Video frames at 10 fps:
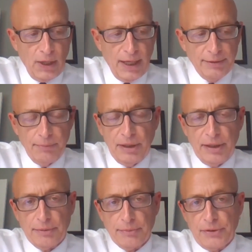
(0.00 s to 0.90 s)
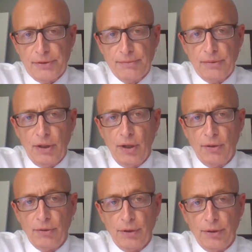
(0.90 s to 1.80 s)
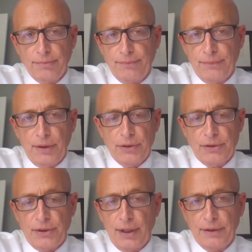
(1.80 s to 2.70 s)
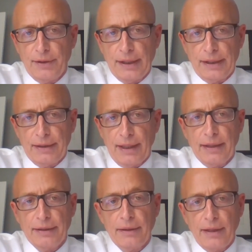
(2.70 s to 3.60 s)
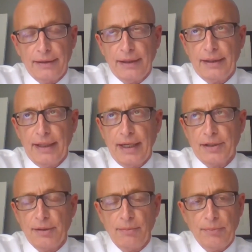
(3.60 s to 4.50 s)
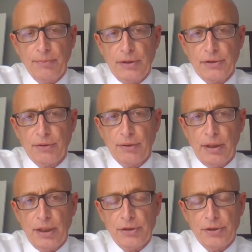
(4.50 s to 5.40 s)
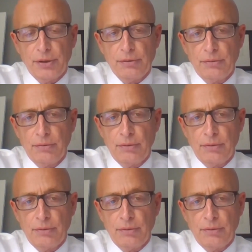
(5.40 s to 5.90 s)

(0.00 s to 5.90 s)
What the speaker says: condominiums, or there's nothing like that. I think that actually might be discrimination.